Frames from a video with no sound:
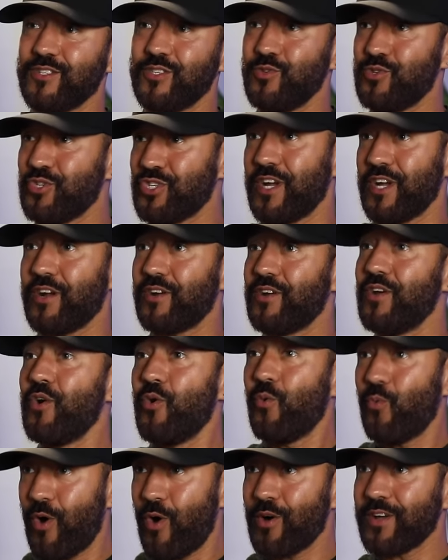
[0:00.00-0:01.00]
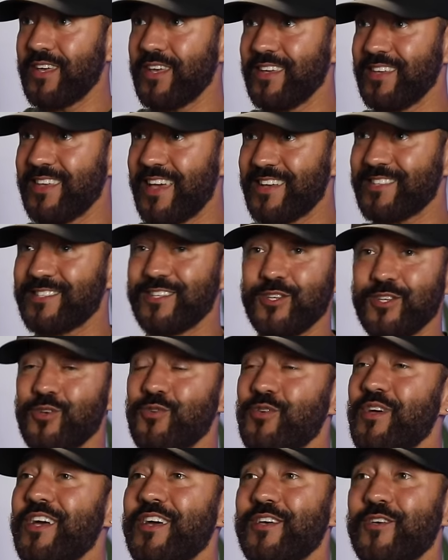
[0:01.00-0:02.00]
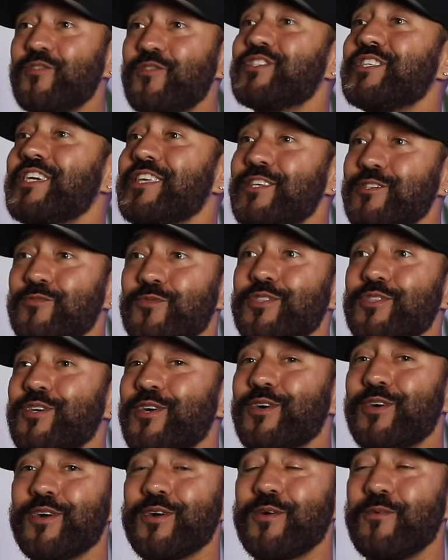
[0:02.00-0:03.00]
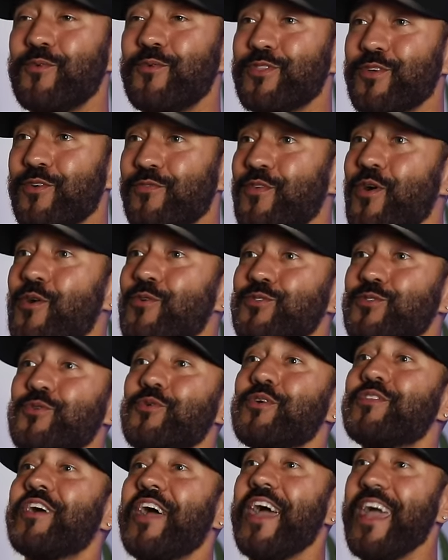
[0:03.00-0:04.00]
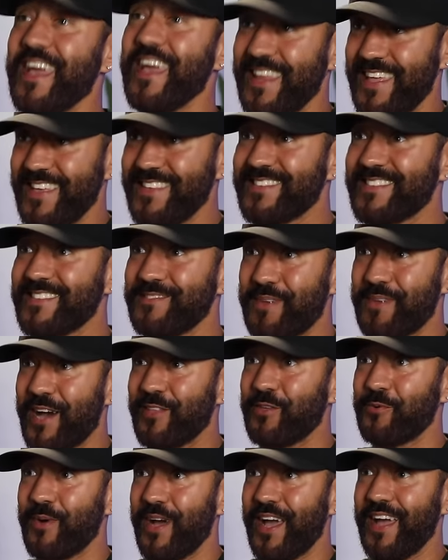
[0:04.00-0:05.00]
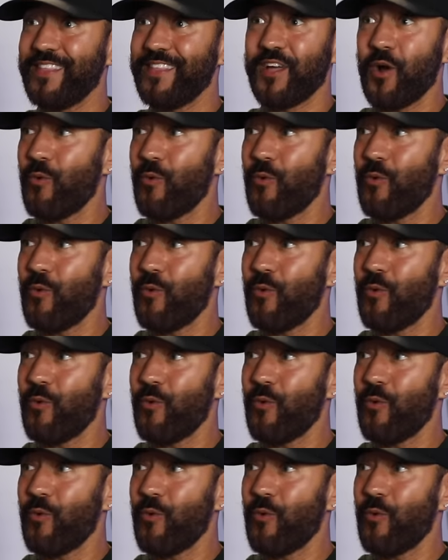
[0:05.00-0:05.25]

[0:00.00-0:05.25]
you shared walking, yes, and you you've seen this with your with your folks who are in their eighties, by the way, and